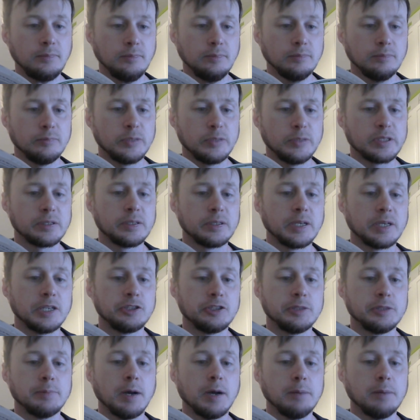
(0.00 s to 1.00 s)
Mr.
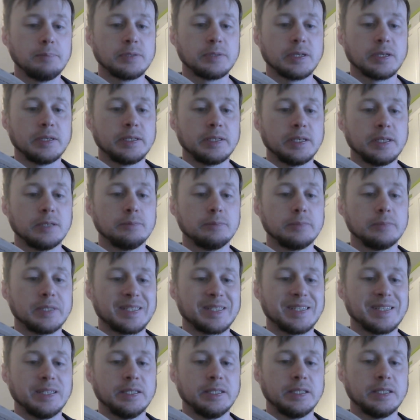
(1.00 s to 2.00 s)
Daydream, upside down
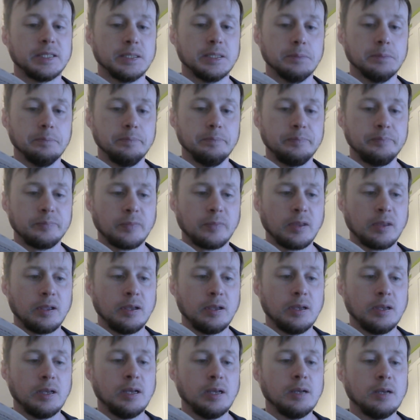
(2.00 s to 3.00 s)
beside him,
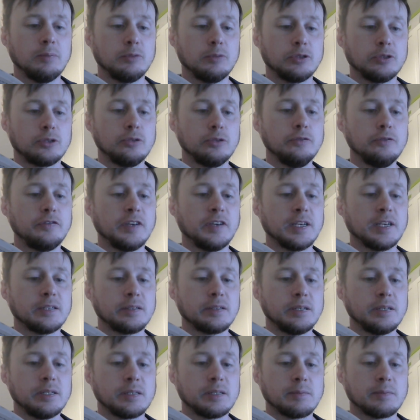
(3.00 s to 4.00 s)
put 2 fingers
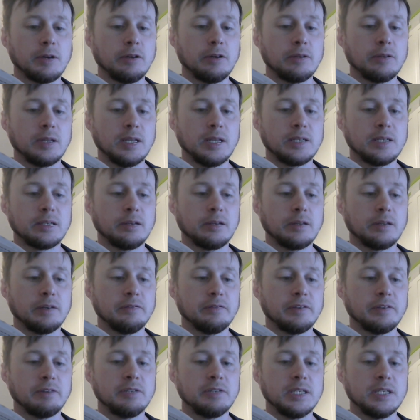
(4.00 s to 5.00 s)
in his mouth and let out that
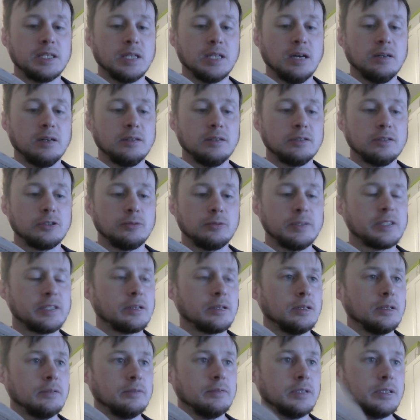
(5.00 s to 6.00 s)
very large whistle
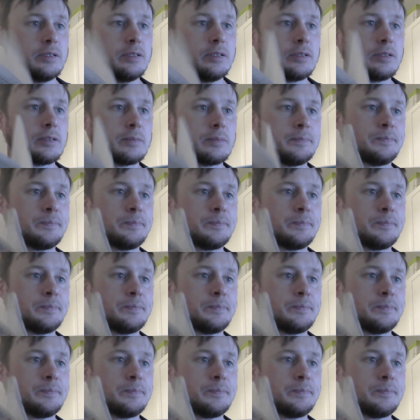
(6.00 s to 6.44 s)
of his.